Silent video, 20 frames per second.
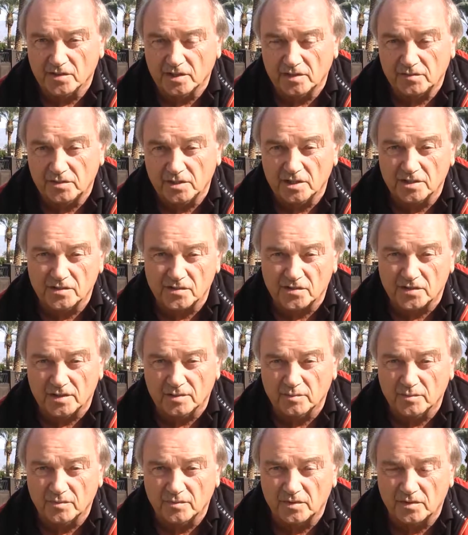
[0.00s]
I've done
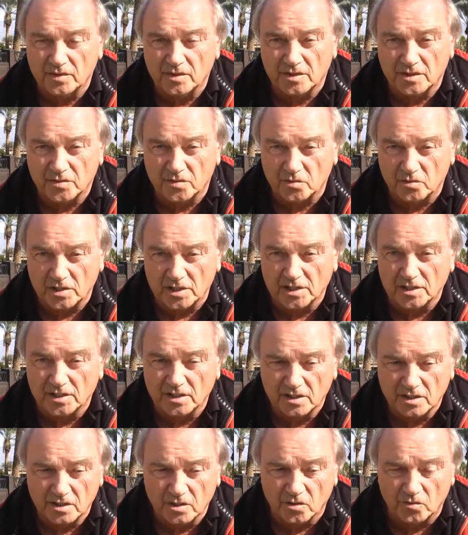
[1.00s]
some 33
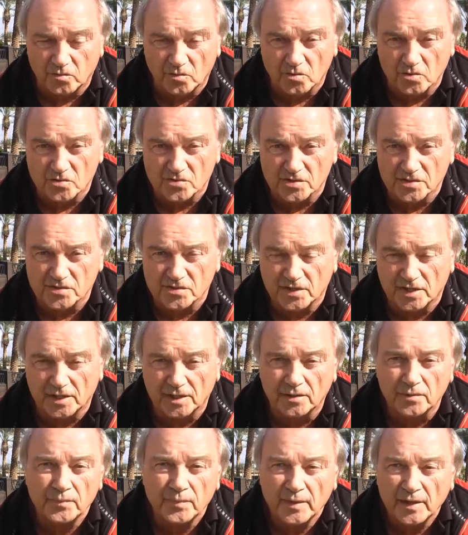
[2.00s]
golf courses
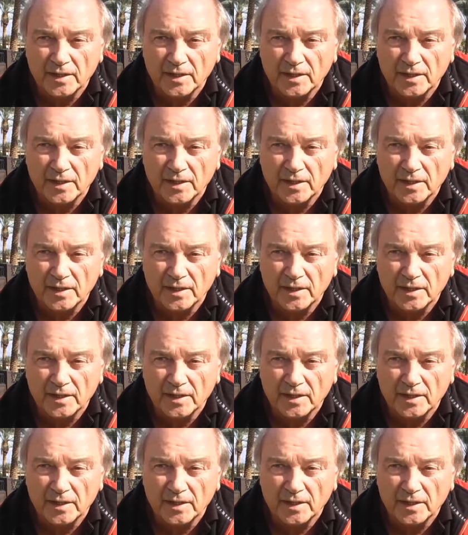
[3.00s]
now,